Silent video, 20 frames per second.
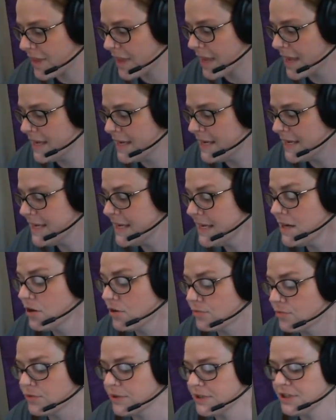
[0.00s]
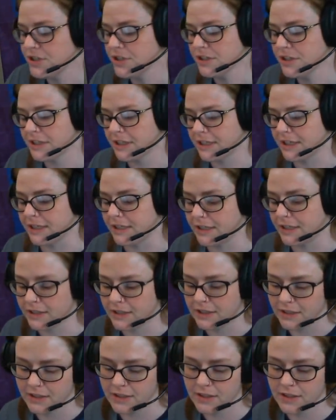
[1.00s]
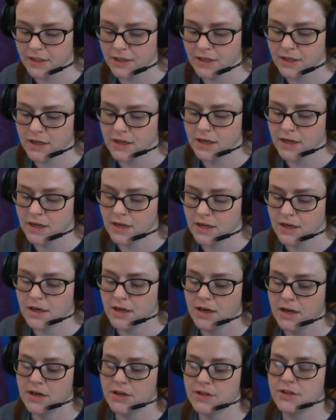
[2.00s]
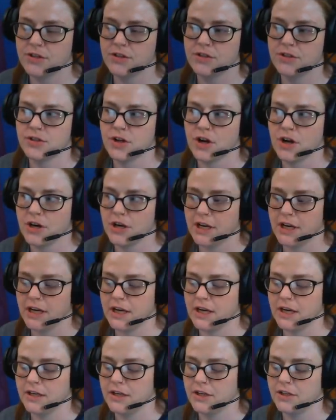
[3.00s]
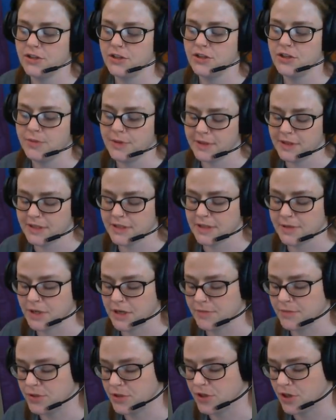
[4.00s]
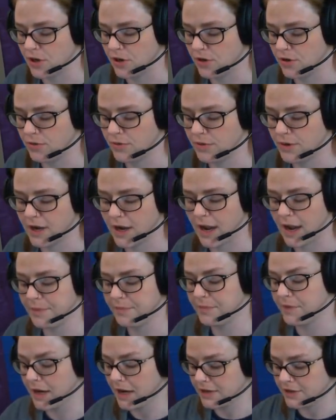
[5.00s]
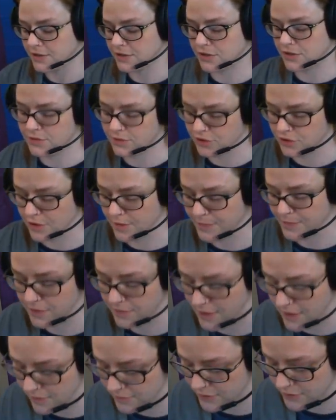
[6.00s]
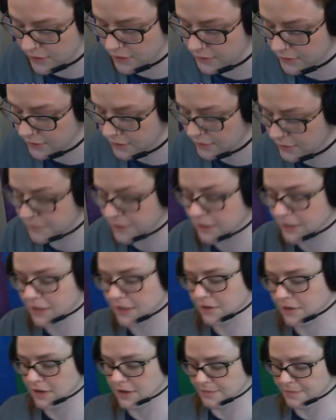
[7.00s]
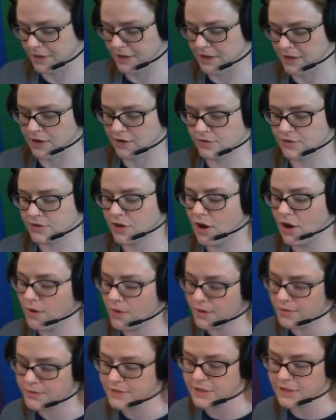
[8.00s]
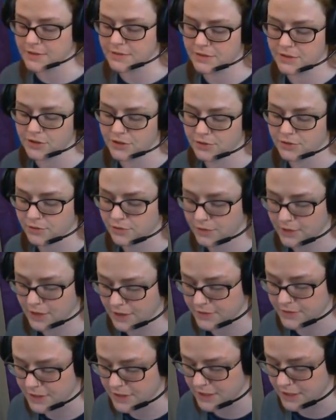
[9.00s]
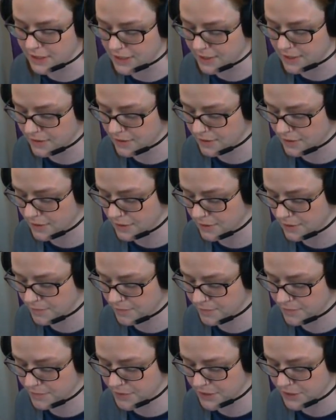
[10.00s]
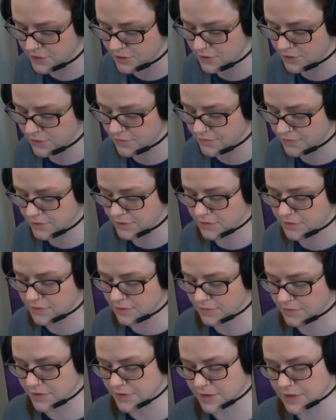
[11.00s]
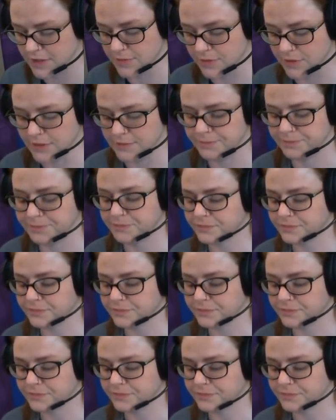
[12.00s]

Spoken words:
He originally started doing the Sometimes Show. I'm kind of jumping around a little bit here in my notes. Oh, I was gonna get a picture for this one,